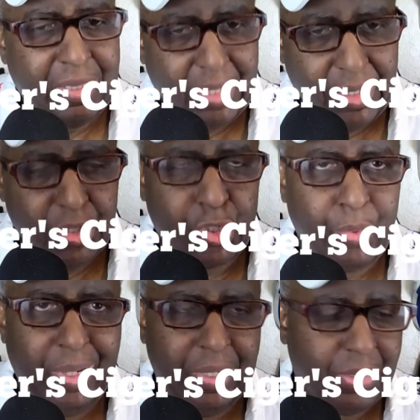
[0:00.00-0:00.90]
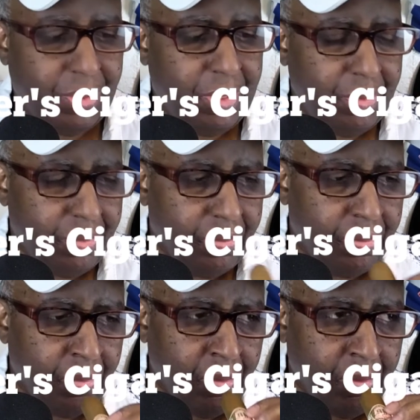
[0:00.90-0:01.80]
Tinge of sweetness on it,
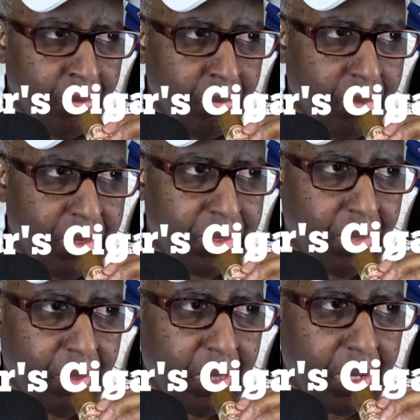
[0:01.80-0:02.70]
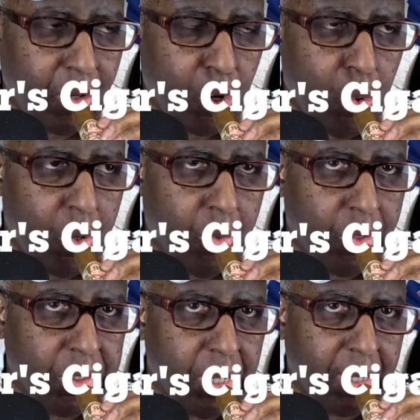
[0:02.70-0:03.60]
but it's definitely like a cocoa
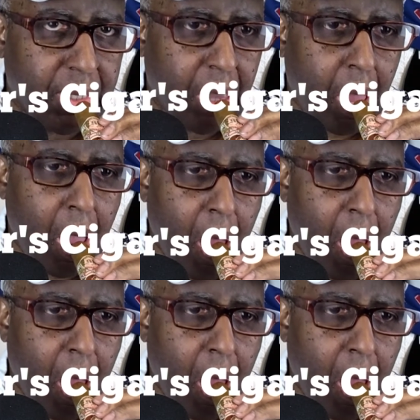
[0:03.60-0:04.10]
or chocolate.